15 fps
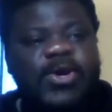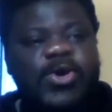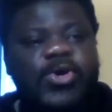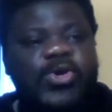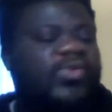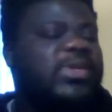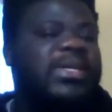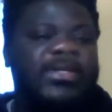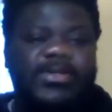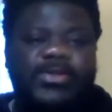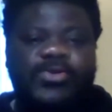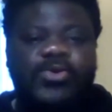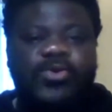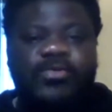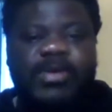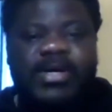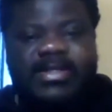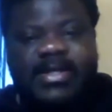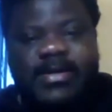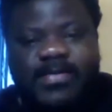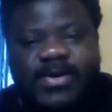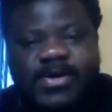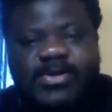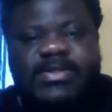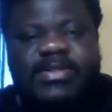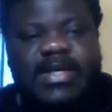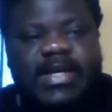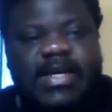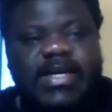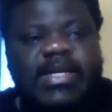you learn so much about
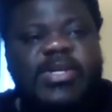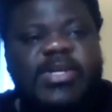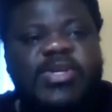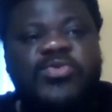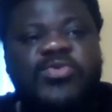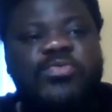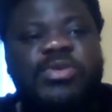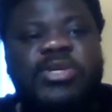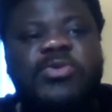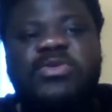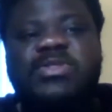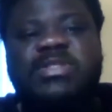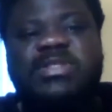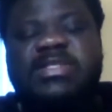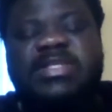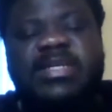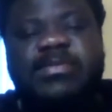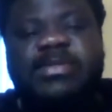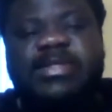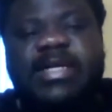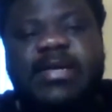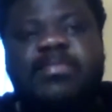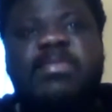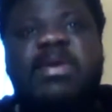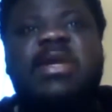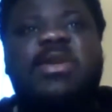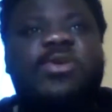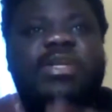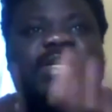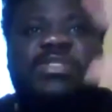new ecosystems that might
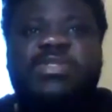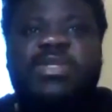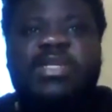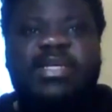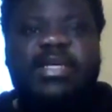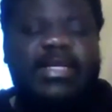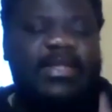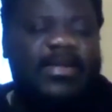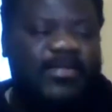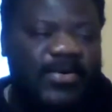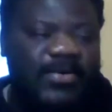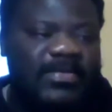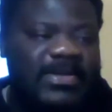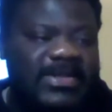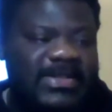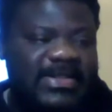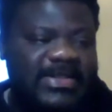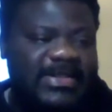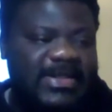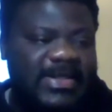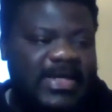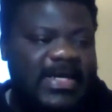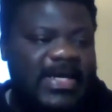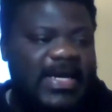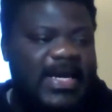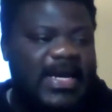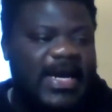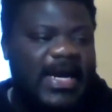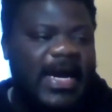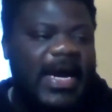not necessarily get the publicity
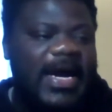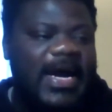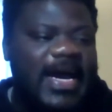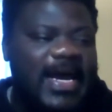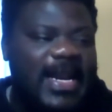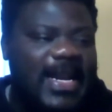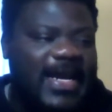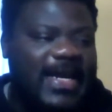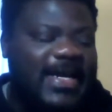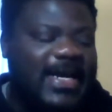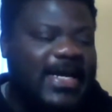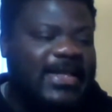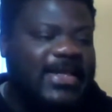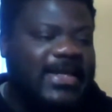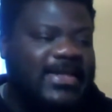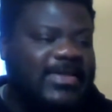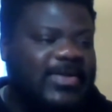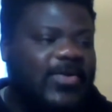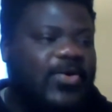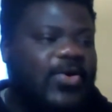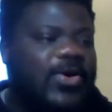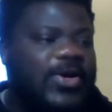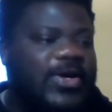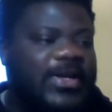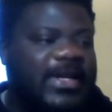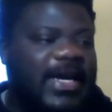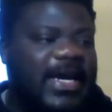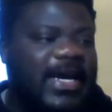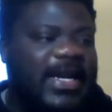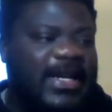like others. So
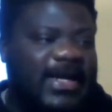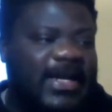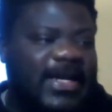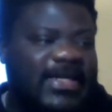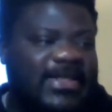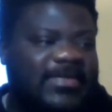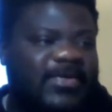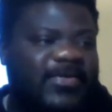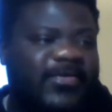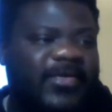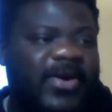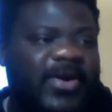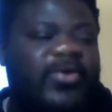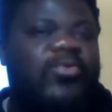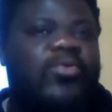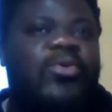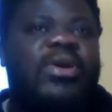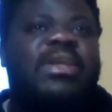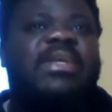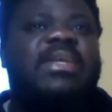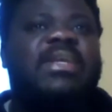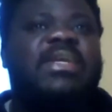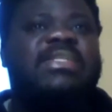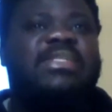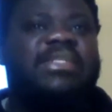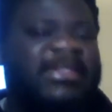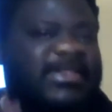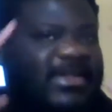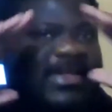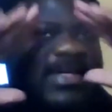that has been very rewarding and
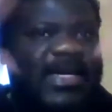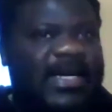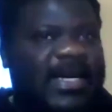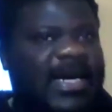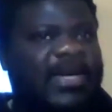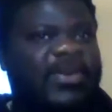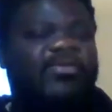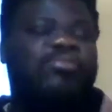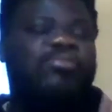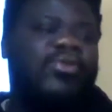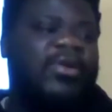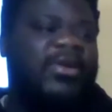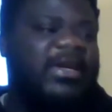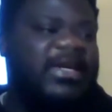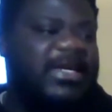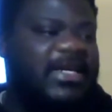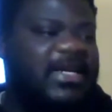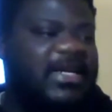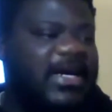just kind of broadening